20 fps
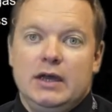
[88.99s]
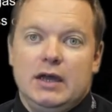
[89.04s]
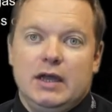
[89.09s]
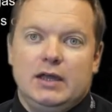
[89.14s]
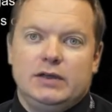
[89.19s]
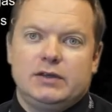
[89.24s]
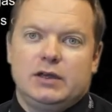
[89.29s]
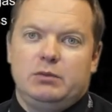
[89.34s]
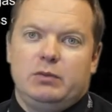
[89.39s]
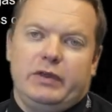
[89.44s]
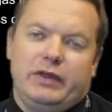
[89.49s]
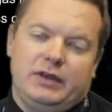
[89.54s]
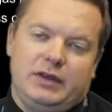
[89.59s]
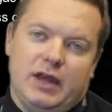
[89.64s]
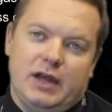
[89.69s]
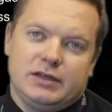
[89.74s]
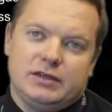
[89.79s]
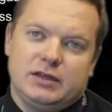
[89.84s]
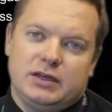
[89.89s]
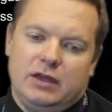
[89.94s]
is going to be the
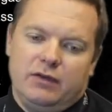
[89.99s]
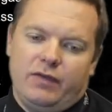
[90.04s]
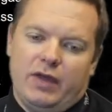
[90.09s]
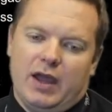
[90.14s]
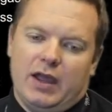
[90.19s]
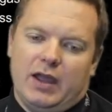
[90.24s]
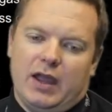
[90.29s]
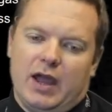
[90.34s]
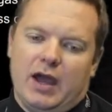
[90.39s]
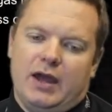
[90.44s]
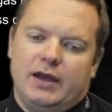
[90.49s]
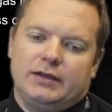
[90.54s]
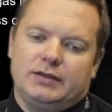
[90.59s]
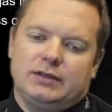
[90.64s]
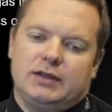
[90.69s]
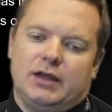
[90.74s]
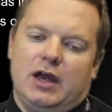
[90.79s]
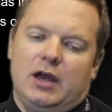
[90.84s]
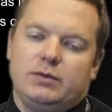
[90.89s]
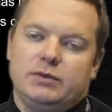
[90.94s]
density of that
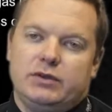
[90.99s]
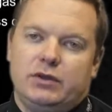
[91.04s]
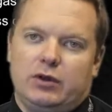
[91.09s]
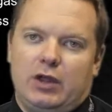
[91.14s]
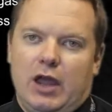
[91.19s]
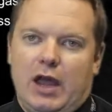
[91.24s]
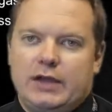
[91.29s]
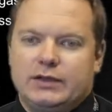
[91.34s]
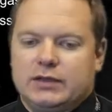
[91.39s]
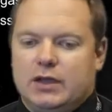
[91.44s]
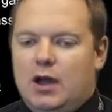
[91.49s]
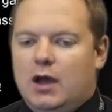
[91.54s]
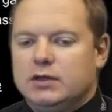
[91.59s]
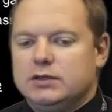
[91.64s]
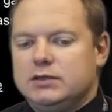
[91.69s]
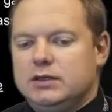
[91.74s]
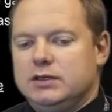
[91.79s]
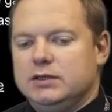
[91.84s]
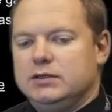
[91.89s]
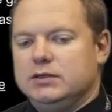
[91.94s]
gas times the gas
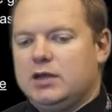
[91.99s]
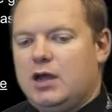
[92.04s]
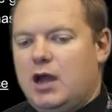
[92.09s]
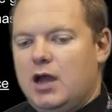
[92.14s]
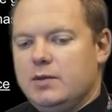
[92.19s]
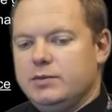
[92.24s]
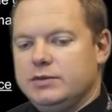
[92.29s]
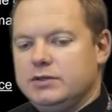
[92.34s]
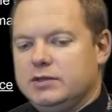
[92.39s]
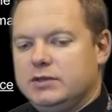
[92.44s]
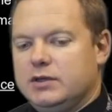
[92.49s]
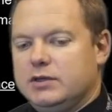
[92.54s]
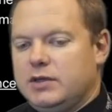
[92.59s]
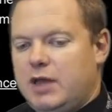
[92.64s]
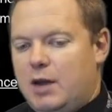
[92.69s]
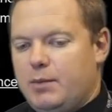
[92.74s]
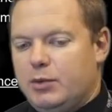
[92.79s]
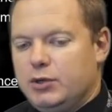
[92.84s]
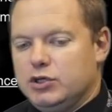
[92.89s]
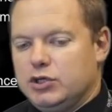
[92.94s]
constant times
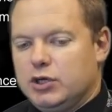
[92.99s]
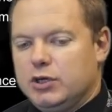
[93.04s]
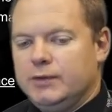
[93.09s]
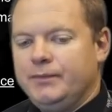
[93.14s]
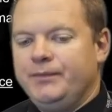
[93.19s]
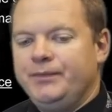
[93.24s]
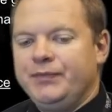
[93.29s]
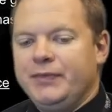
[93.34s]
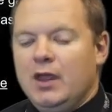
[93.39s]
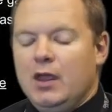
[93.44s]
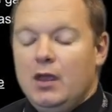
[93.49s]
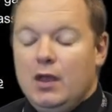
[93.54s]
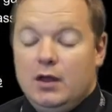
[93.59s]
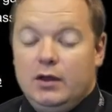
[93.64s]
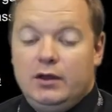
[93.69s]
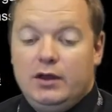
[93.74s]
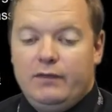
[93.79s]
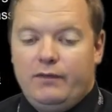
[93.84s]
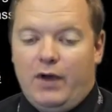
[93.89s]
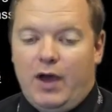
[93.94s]
temperature
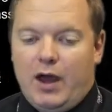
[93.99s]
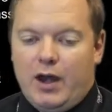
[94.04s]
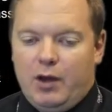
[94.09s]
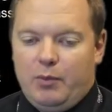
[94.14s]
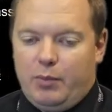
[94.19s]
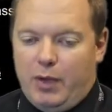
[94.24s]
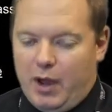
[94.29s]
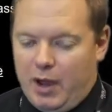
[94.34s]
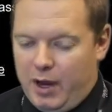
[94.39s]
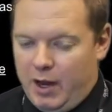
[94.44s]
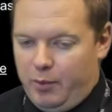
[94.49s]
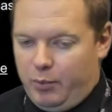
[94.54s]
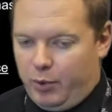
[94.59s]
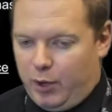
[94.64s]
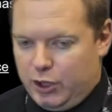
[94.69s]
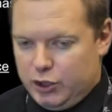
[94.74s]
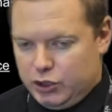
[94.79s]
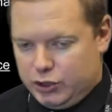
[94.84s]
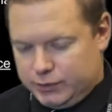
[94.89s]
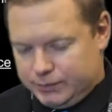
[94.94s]
divided by
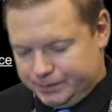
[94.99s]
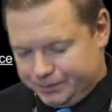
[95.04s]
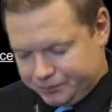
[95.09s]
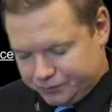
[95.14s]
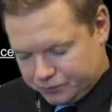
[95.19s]
pressure.